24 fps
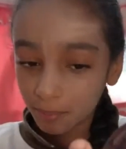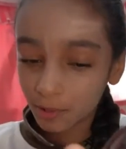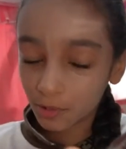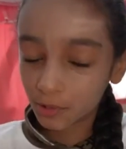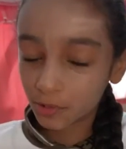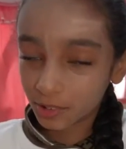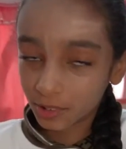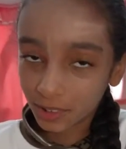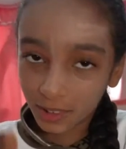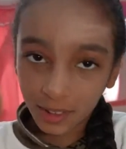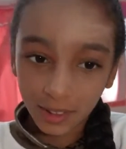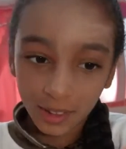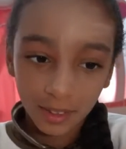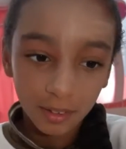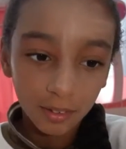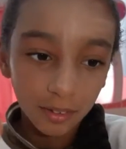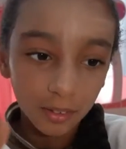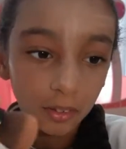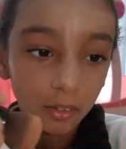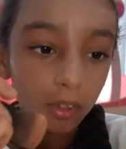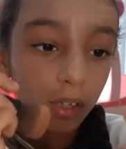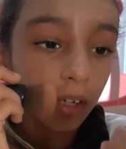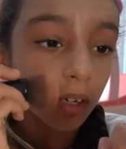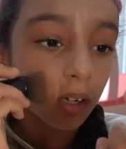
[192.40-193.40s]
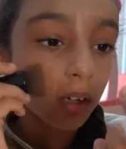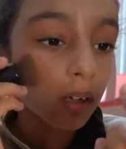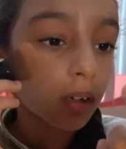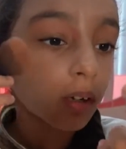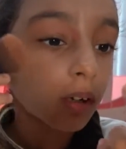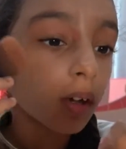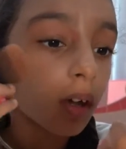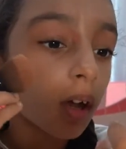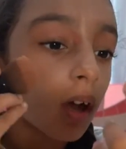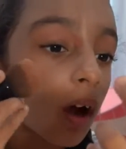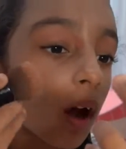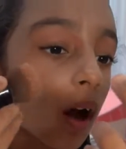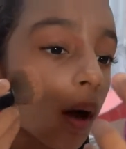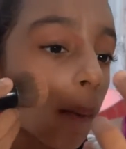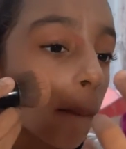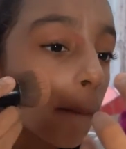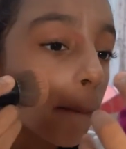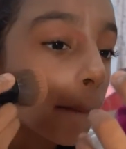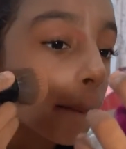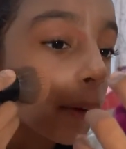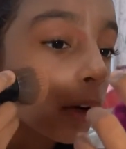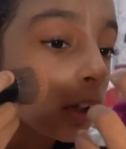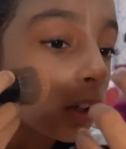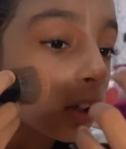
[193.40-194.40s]
I'm using. Okay.
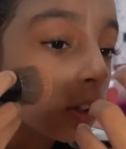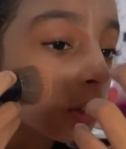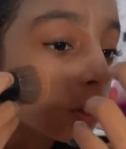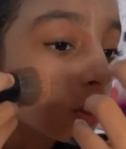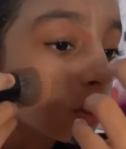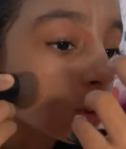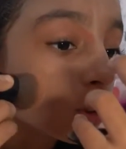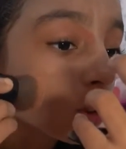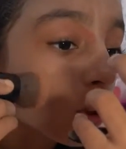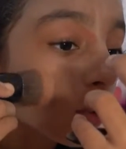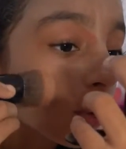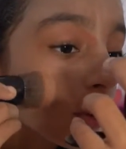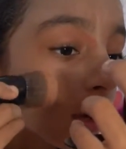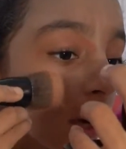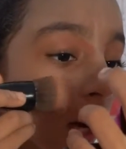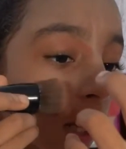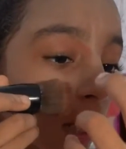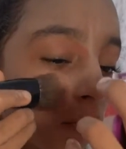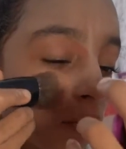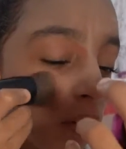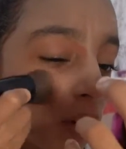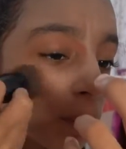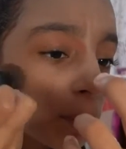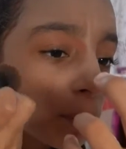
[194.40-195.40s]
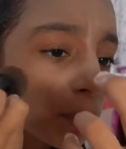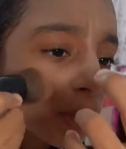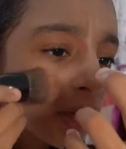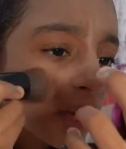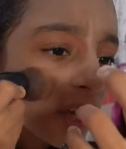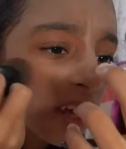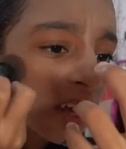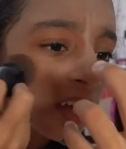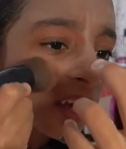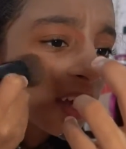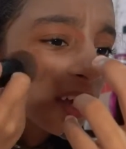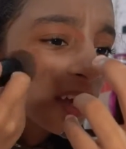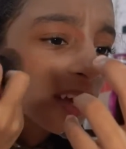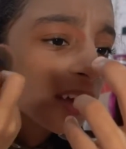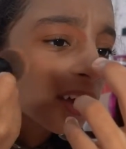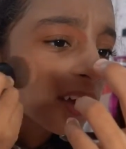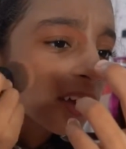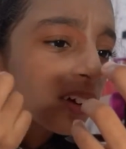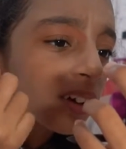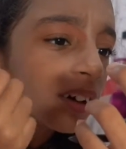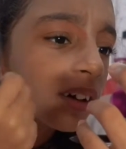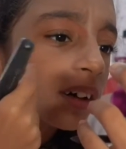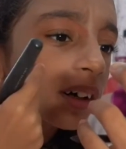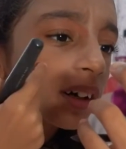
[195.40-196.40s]
So we're going to put it
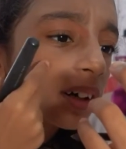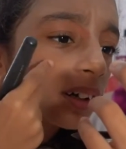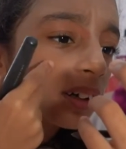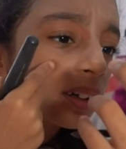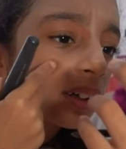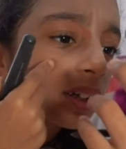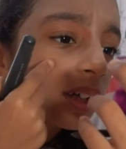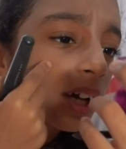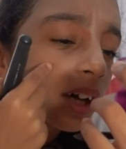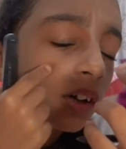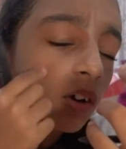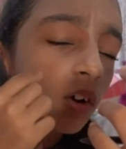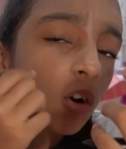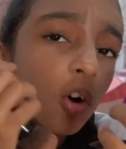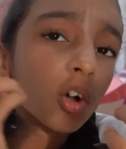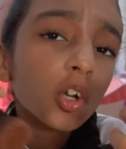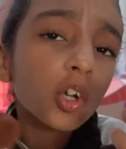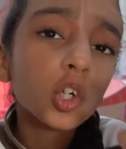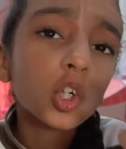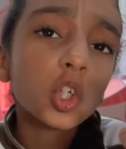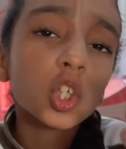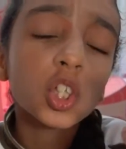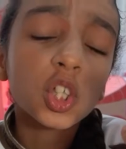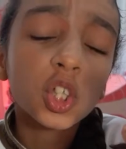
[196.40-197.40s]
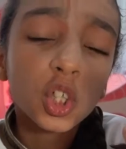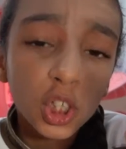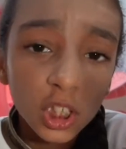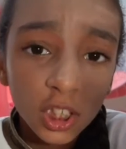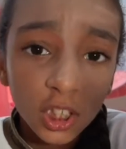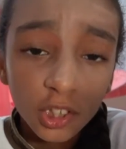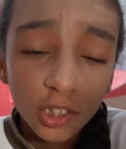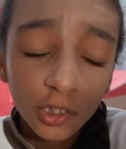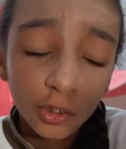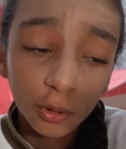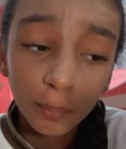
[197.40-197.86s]
here, like on your cheeks.